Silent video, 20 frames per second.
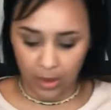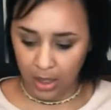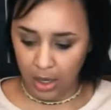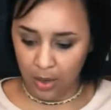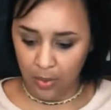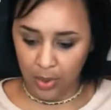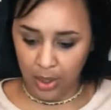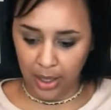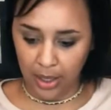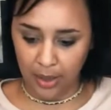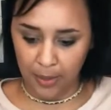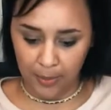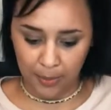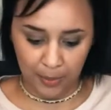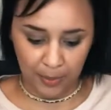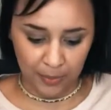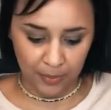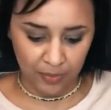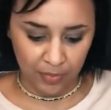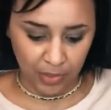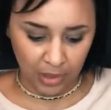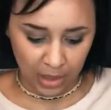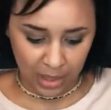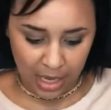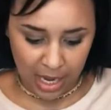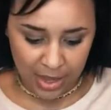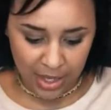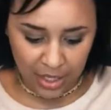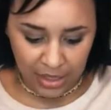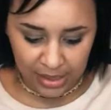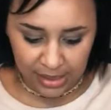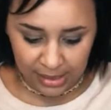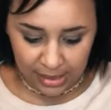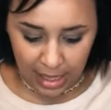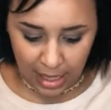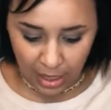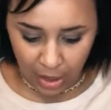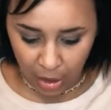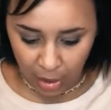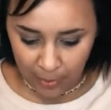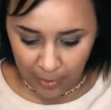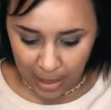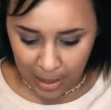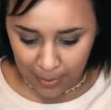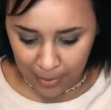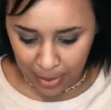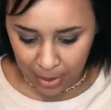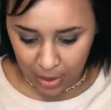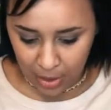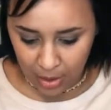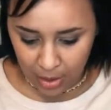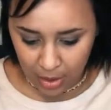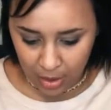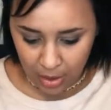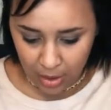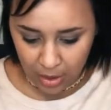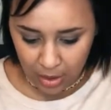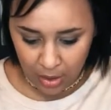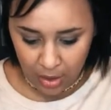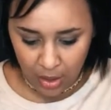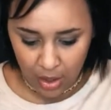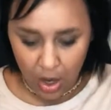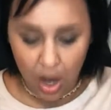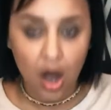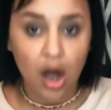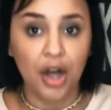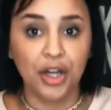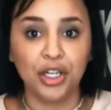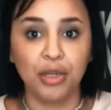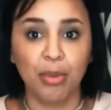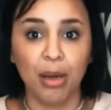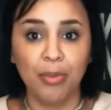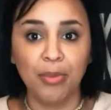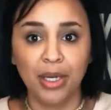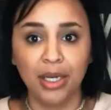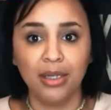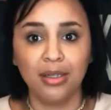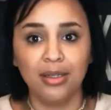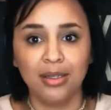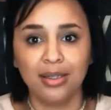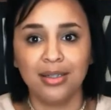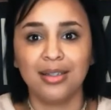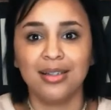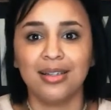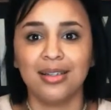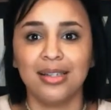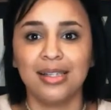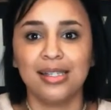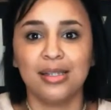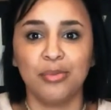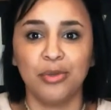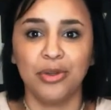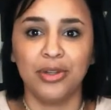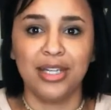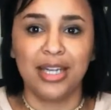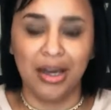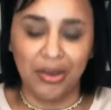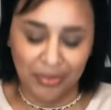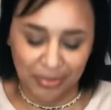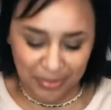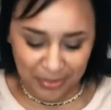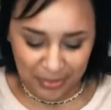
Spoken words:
Okay, and then set your paper on your pumpkin, smooth down.